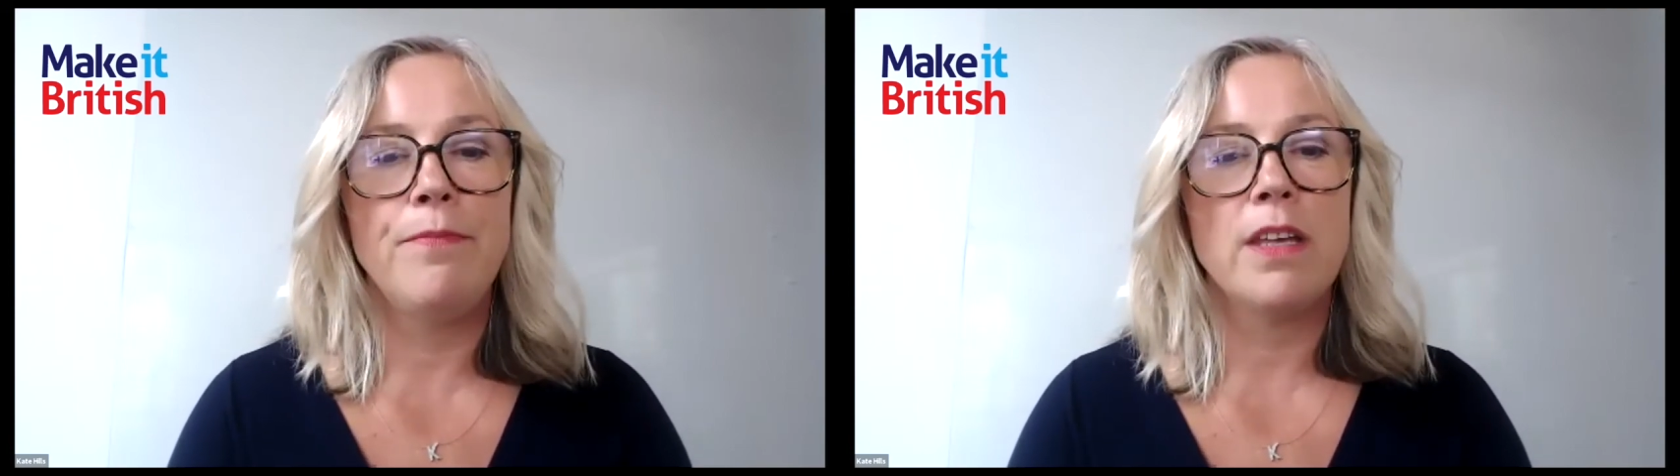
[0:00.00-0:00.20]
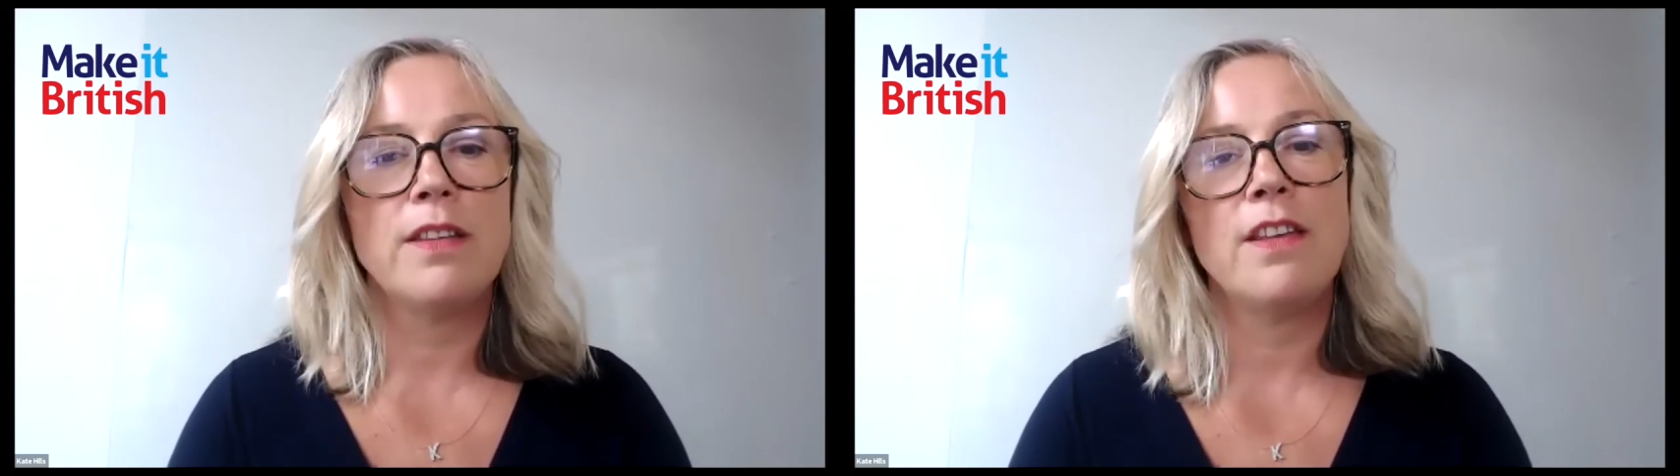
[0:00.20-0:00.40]

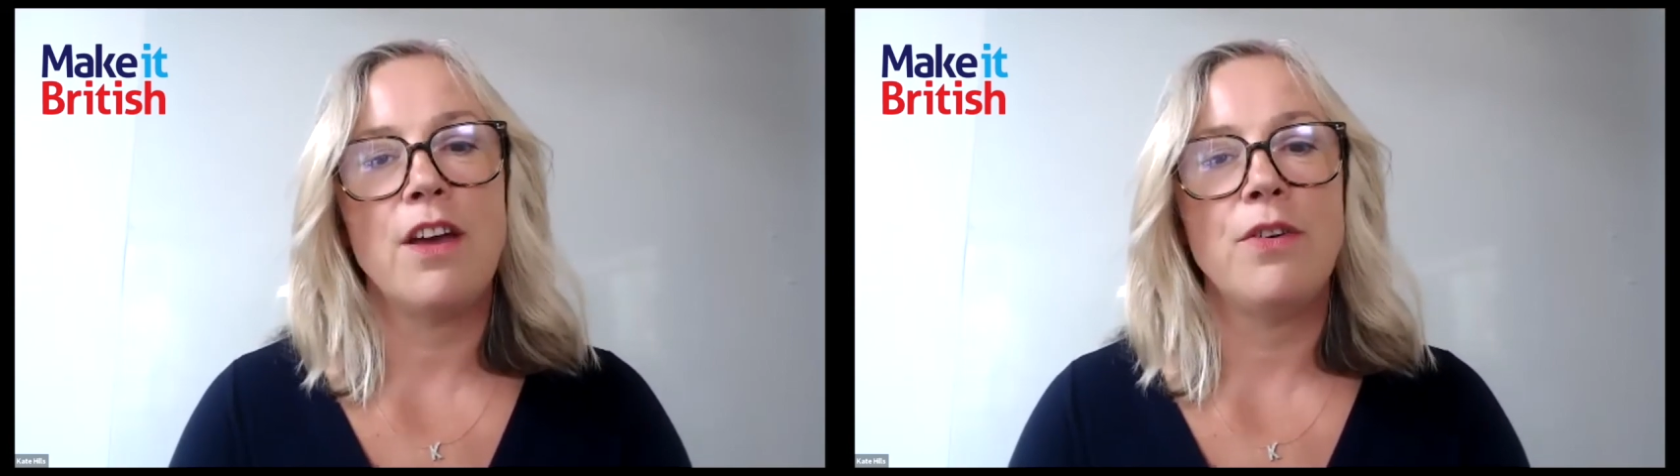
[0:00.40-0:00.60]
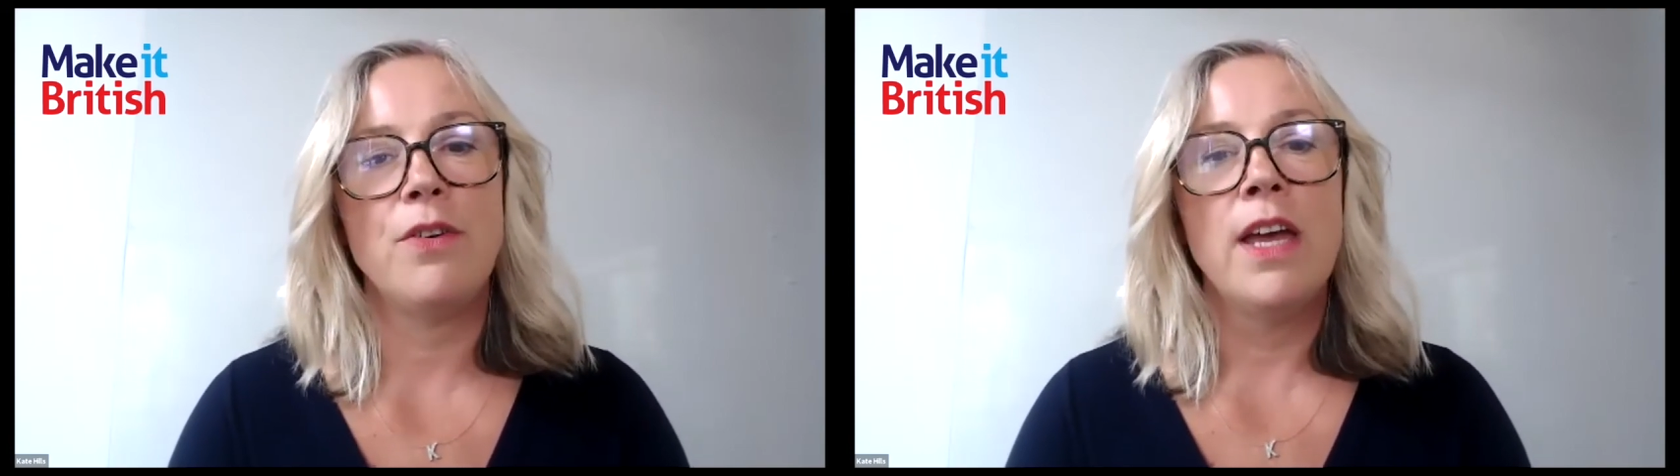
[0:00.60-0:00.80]

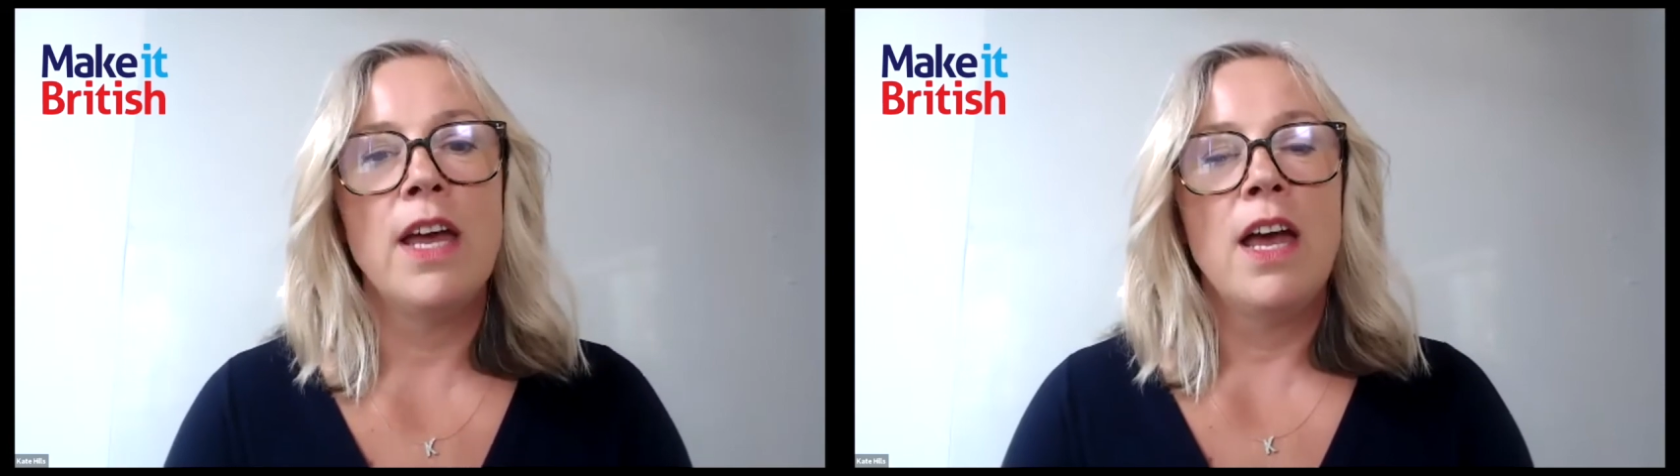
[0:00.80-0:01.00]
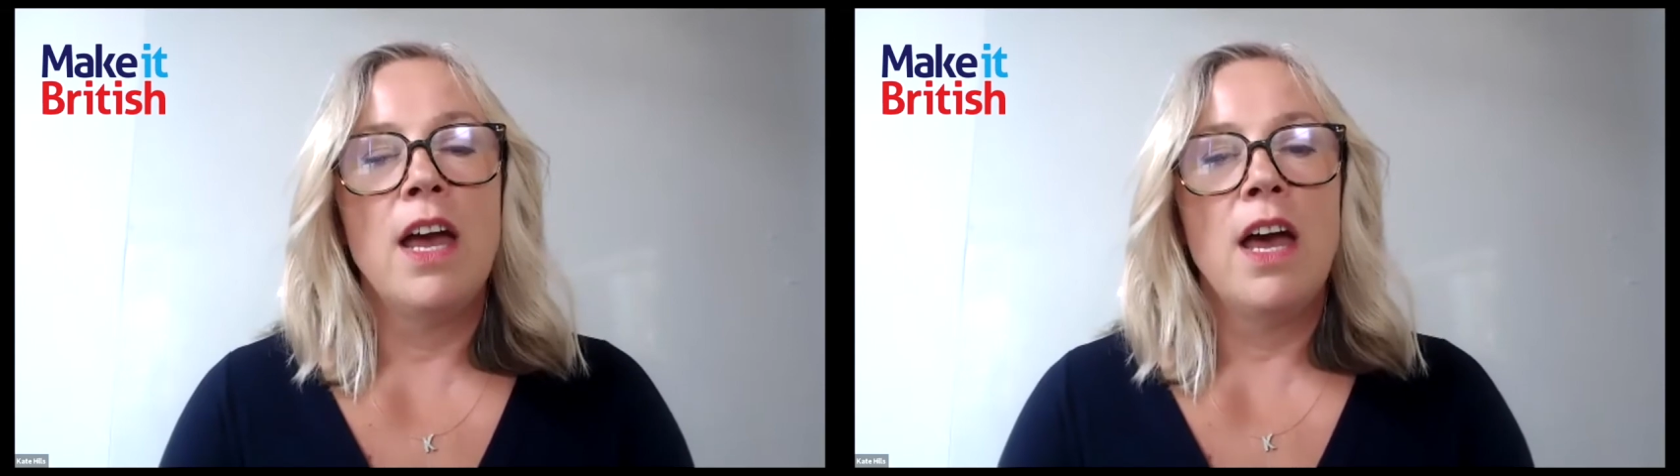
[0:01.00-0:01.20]
So
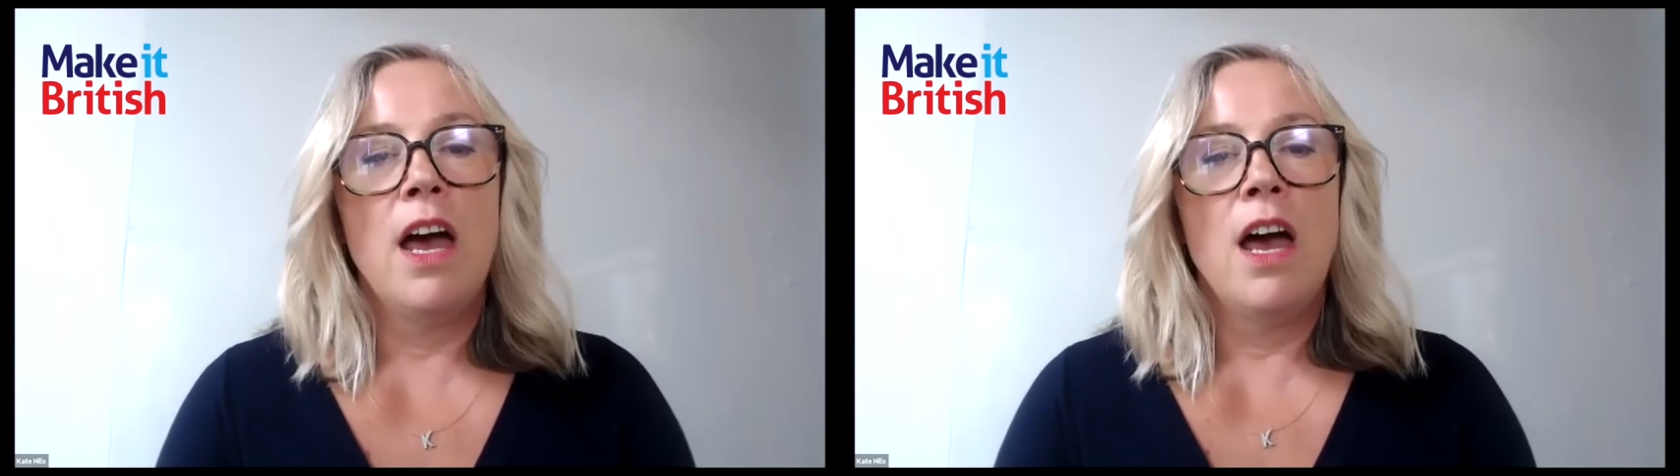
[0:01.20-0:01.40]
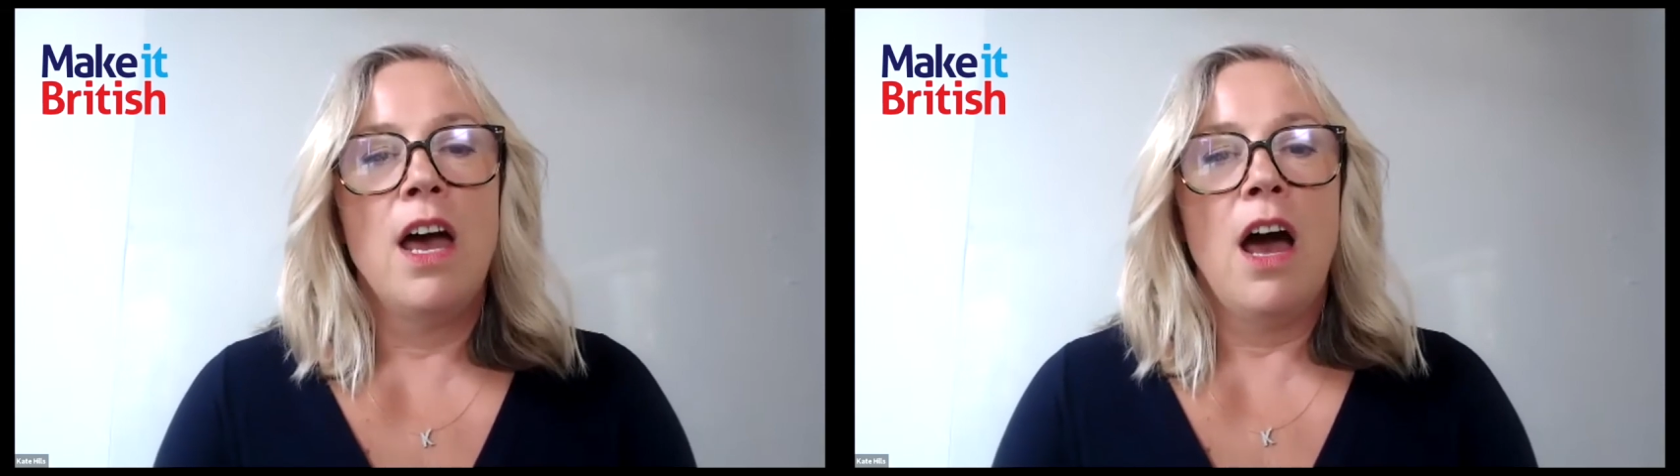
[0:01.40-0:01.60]

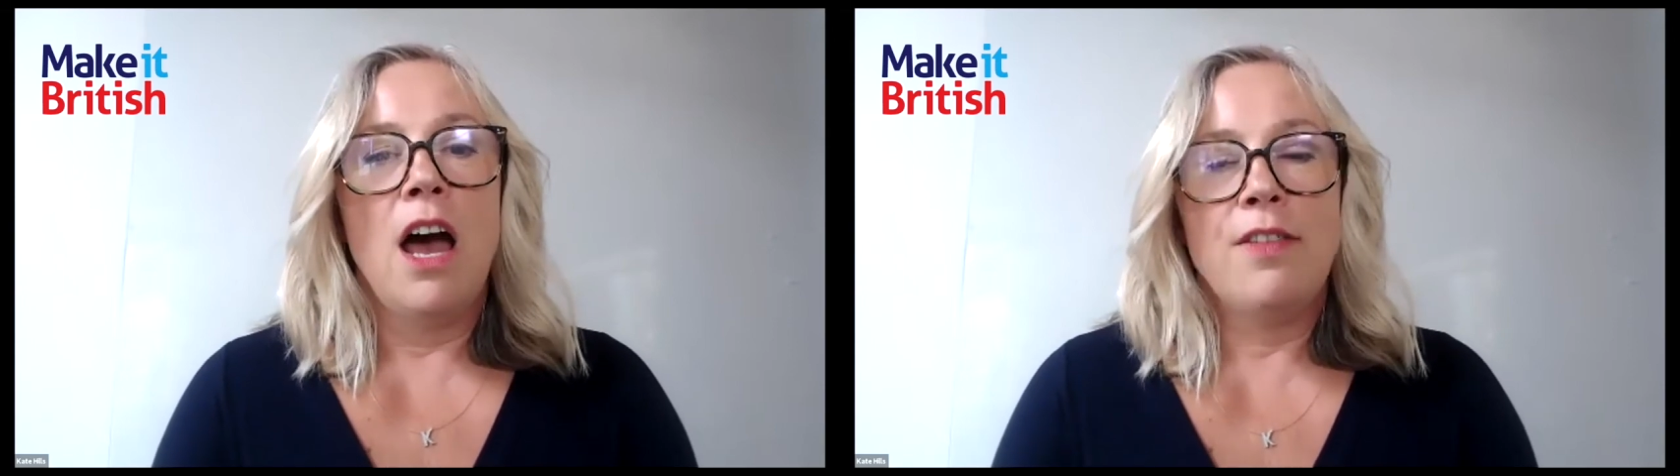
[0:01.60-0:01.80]
I